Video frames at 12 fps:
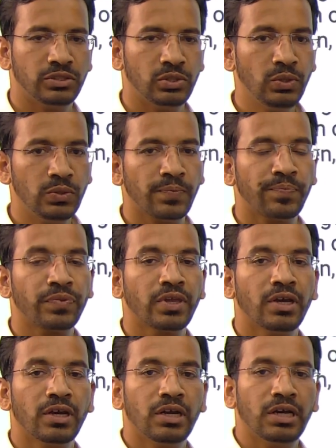So
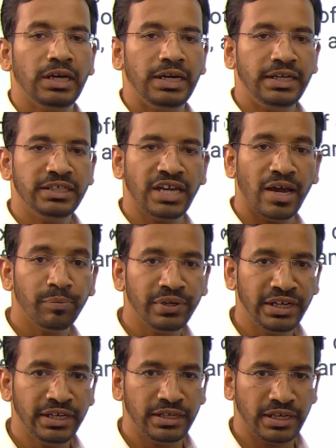it is
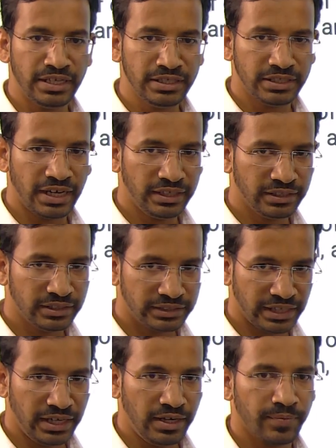happening inside the
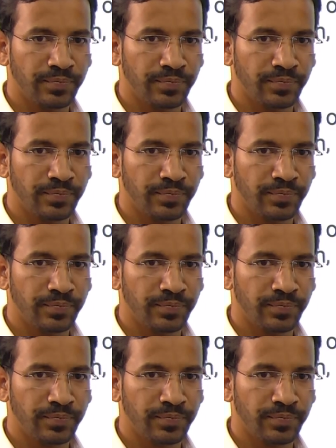cell.